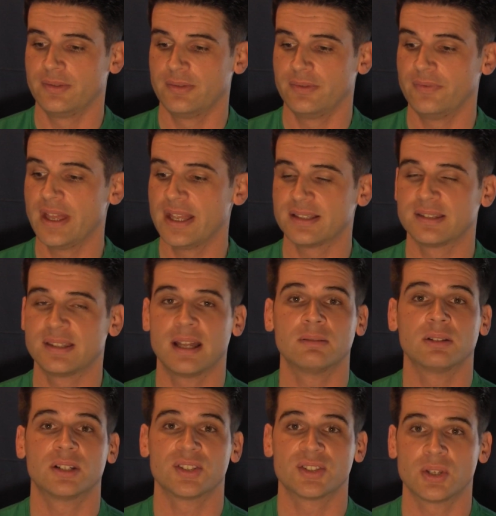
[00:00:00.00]
Let's now
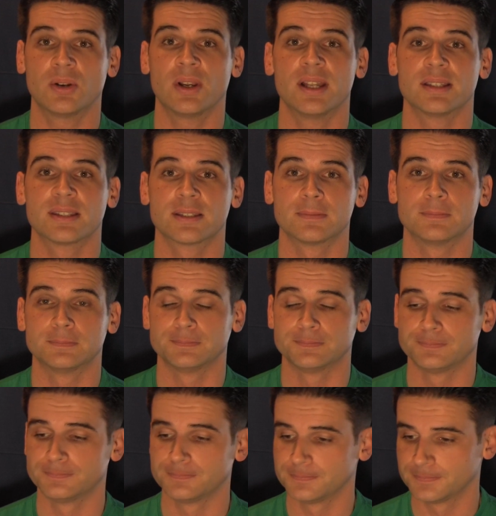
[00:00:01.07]
look at sockets.
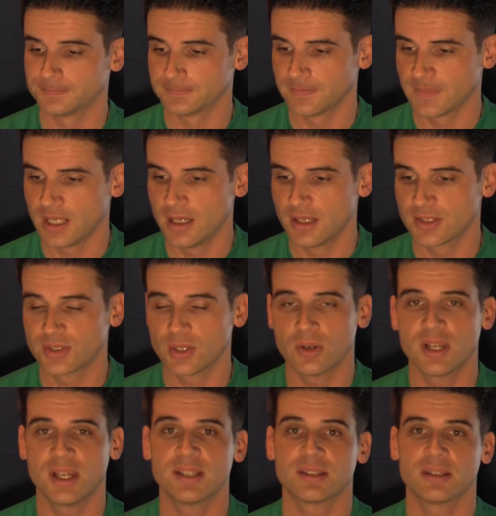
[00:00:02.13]

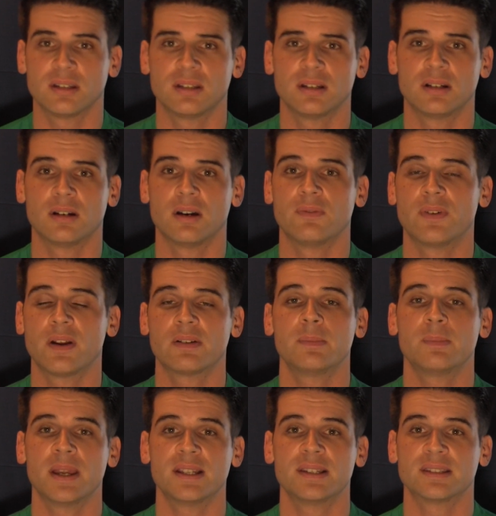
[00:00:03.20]
Sockets are
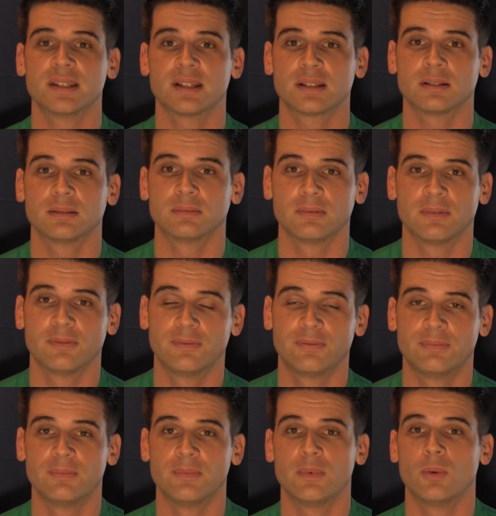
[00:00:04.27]
very basic
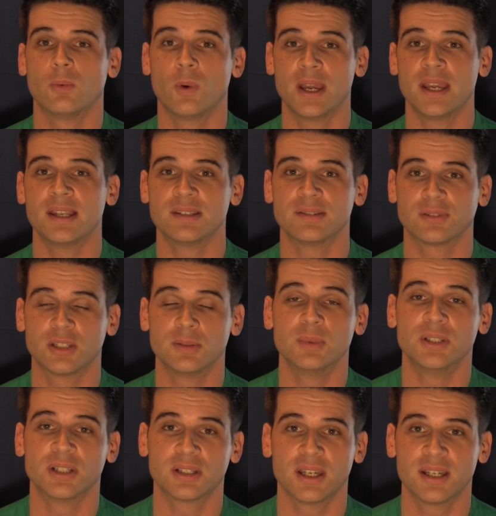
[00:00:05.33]
ways of
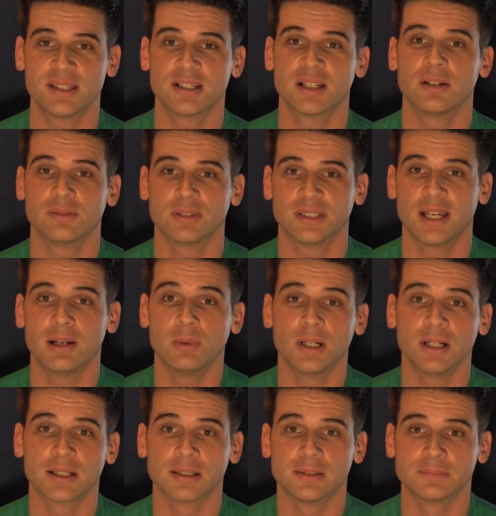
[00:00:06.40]
communicating over a
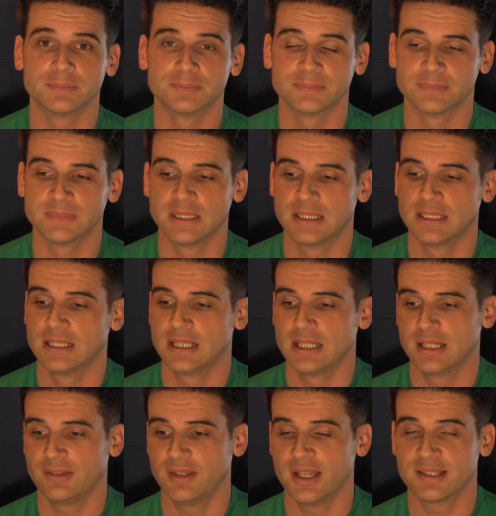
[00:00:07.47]
network.
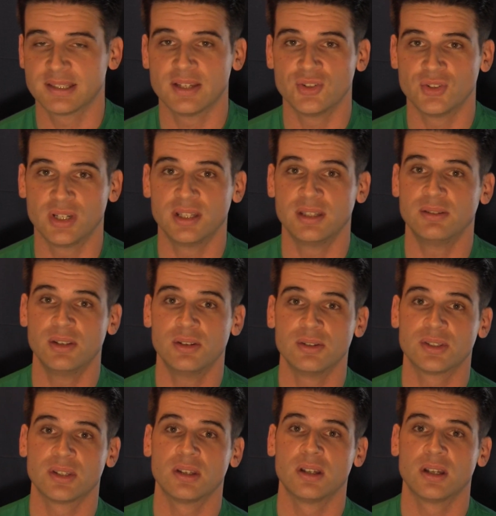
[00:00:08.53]
They essentially
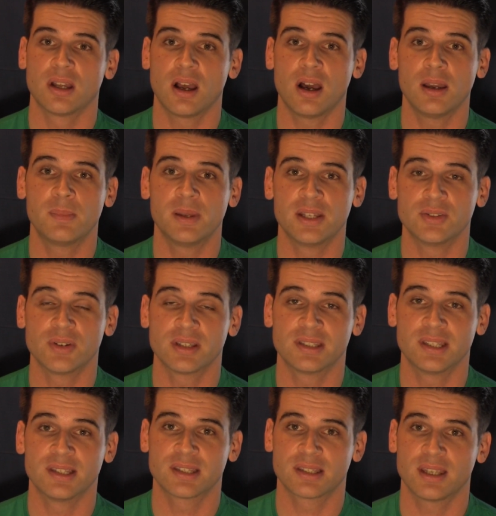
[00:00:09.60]
use IP
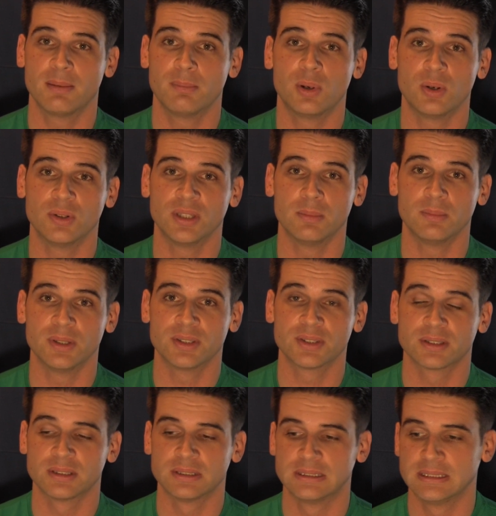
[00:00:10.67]
addresses and port
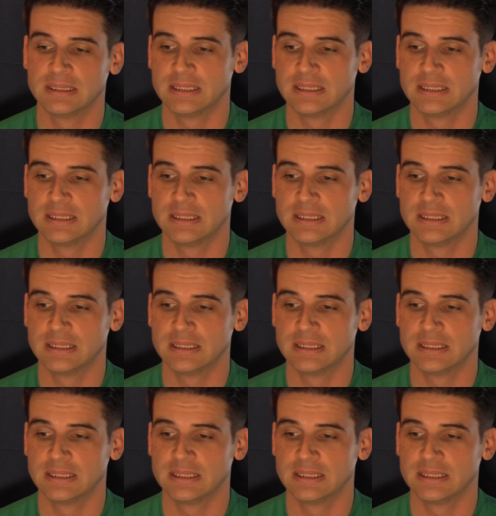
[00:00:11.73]
numbers.